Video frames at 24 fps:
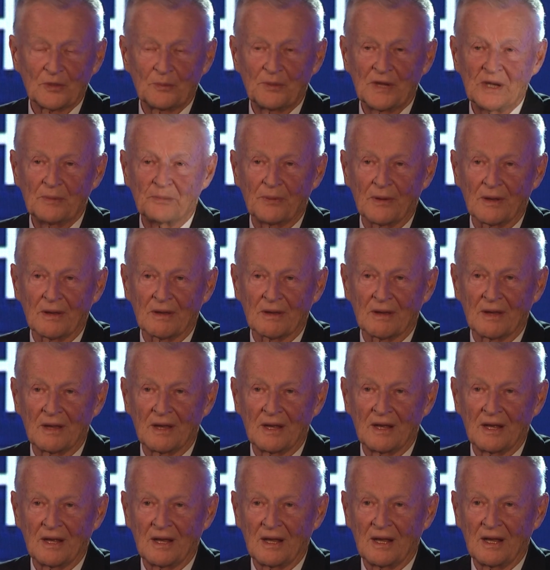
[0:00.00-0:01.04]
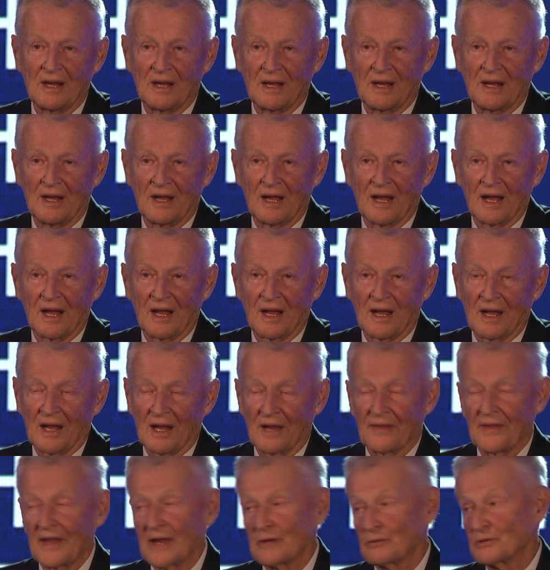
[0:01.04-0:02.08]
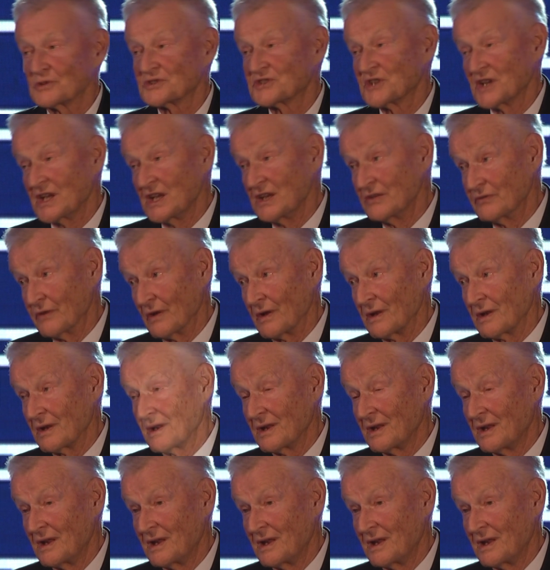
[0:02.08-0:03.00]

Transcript: the people. And that was evil,